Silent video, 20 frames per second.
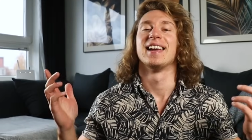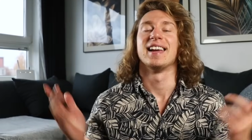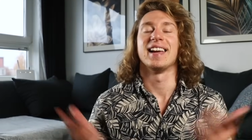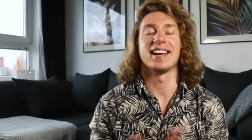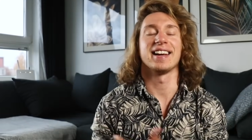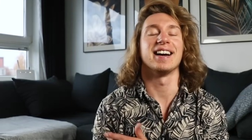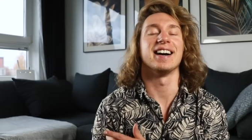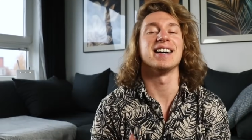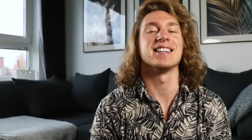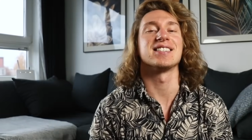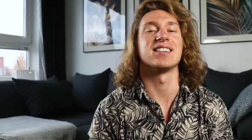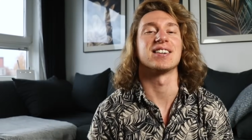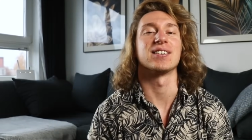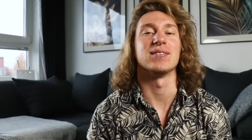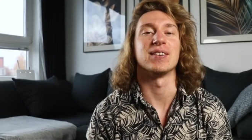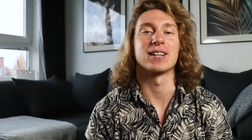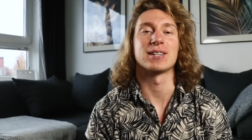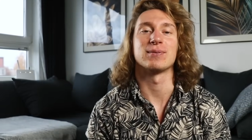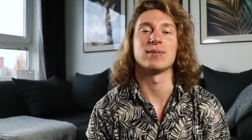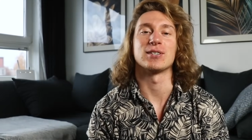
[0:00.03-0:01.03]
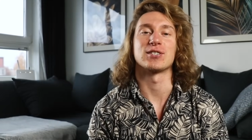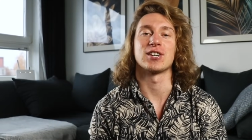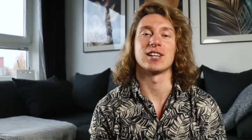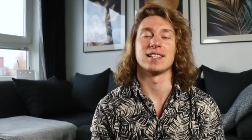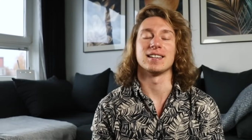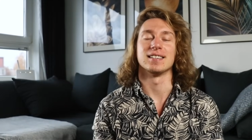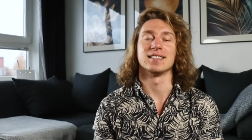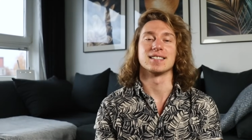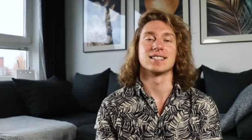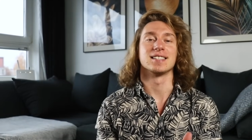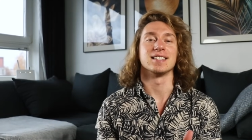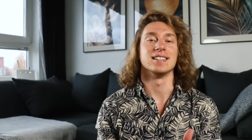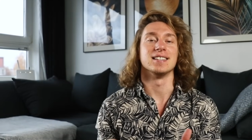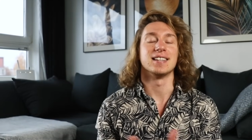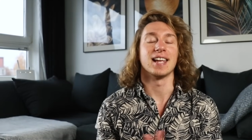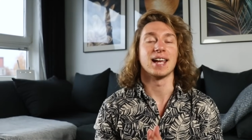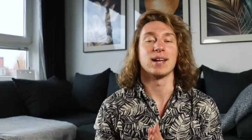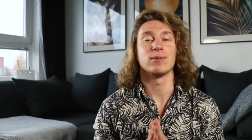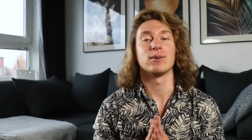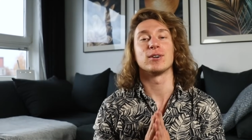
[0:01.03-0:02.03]
Hey guys, welcome back to my channel.
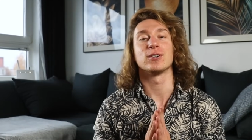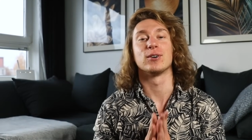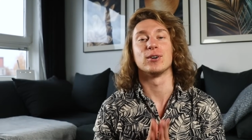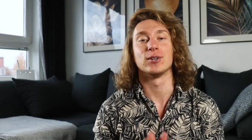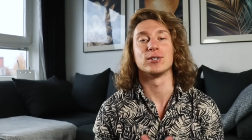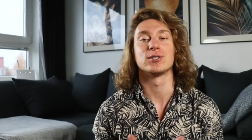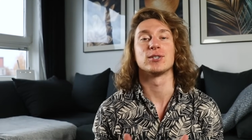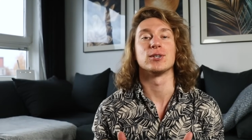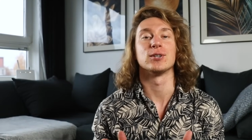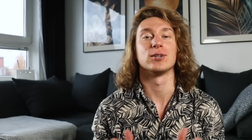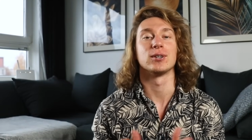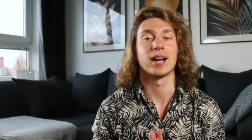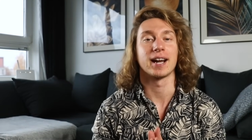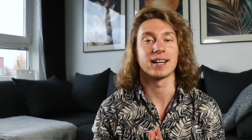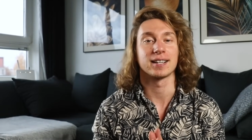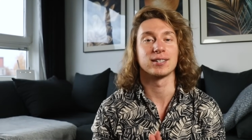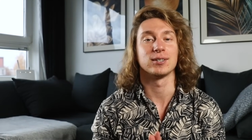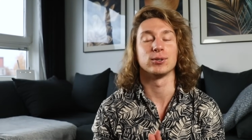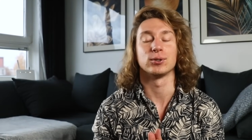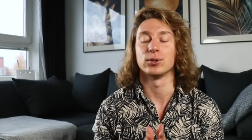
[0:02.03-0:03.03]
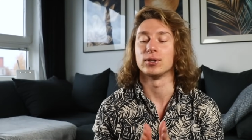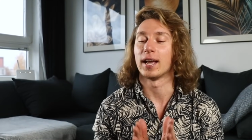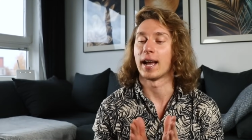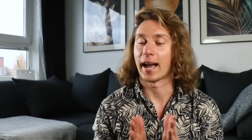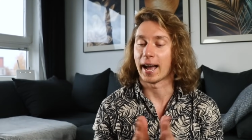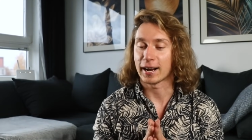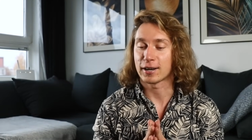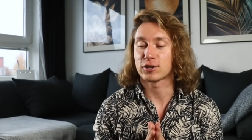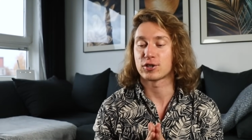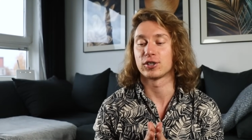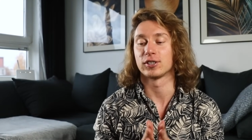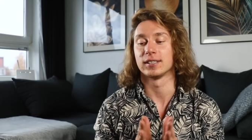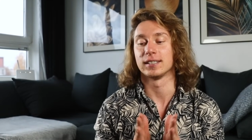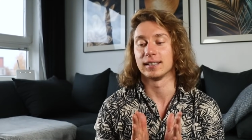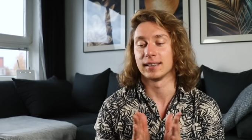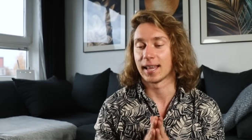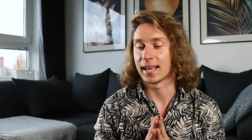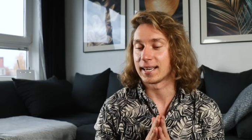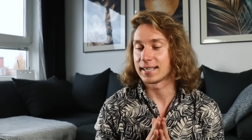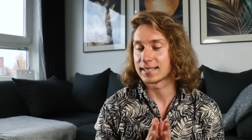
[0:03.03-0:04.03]
Today we are going to react to the actually
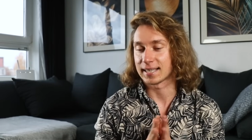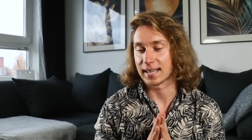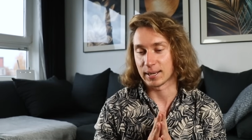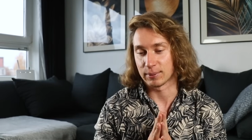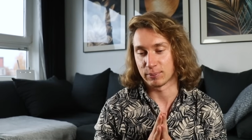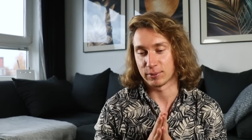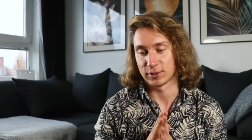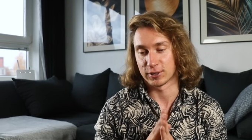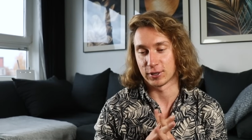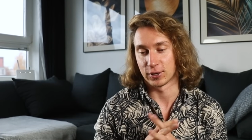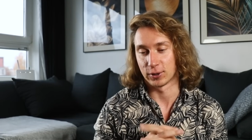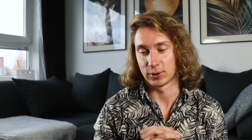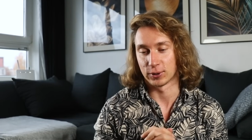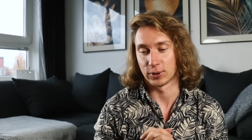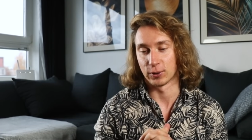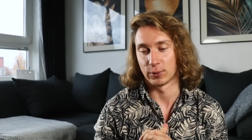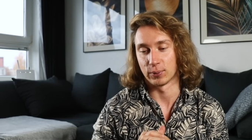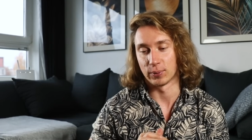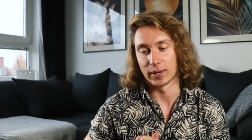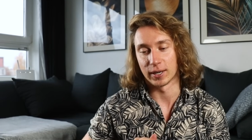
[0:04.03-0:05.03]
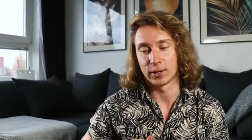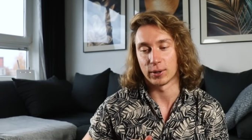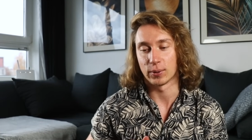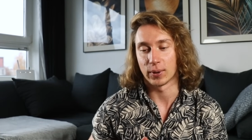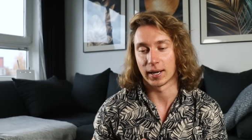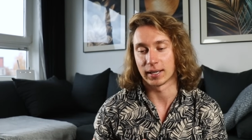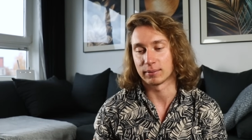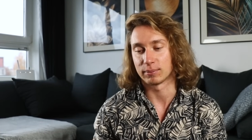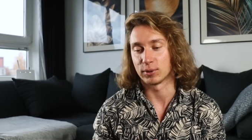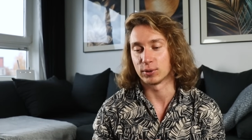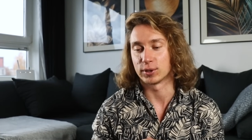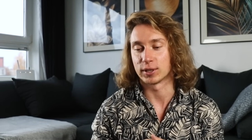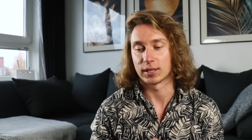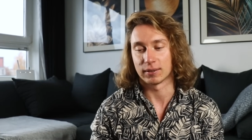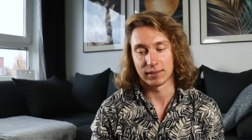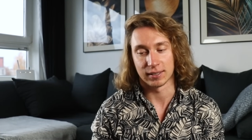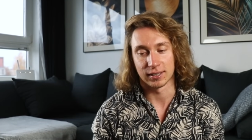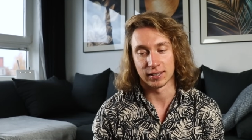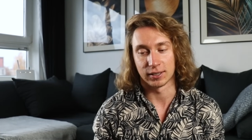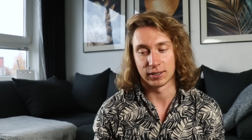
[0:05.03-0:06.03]
last episode of Where You At music
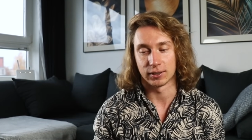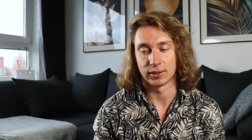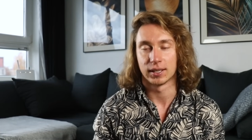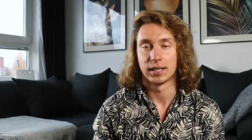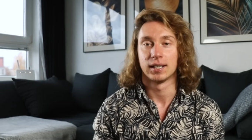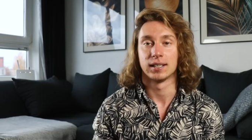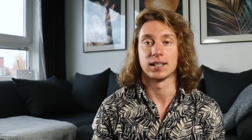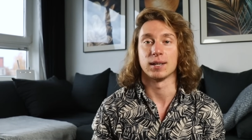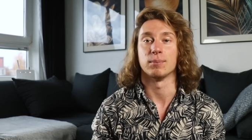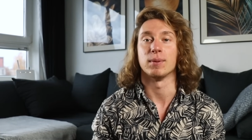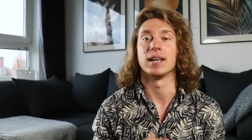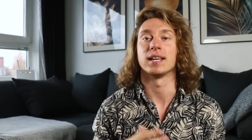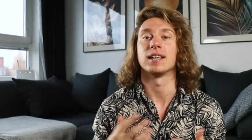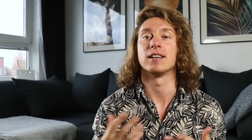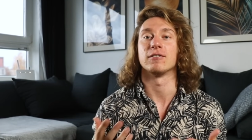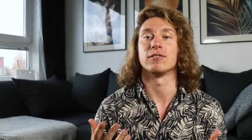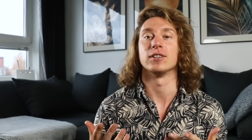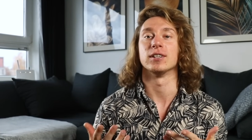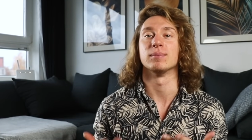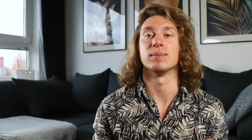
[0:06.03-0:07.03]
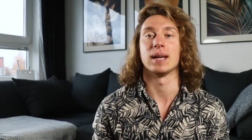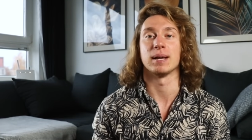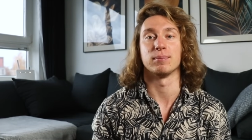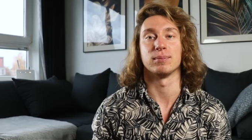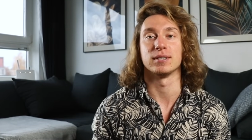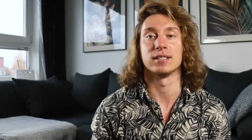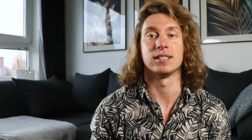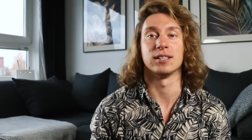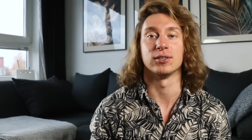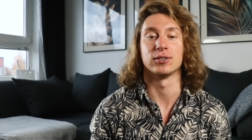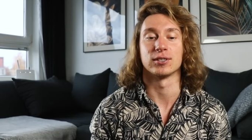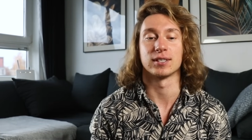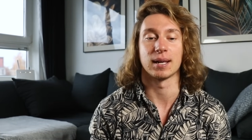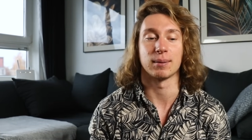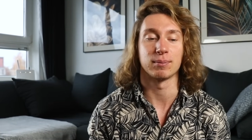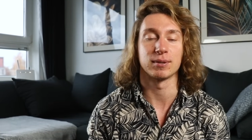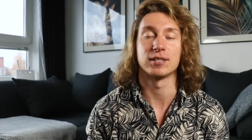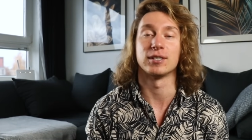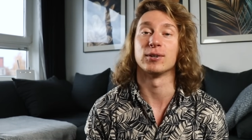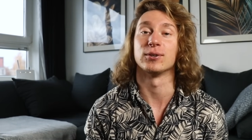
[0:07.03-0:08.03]
video, the making film episode,
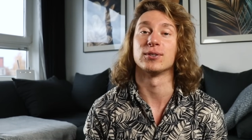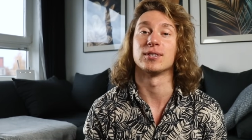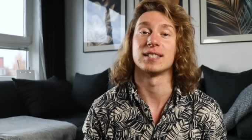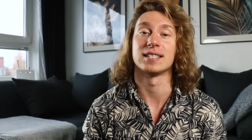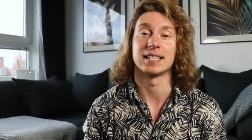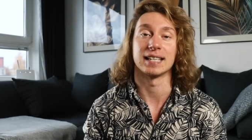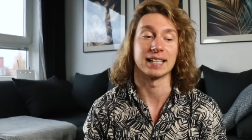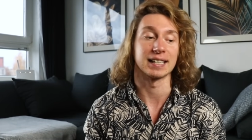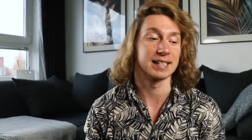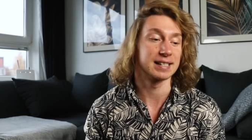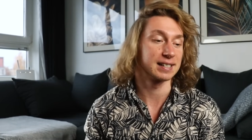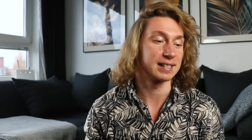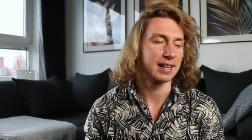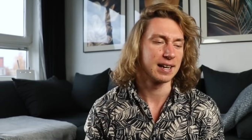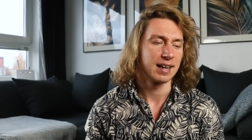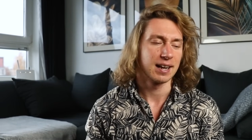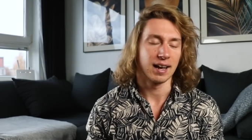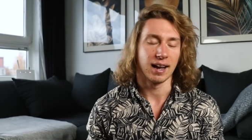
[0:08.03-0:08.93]
episode 6.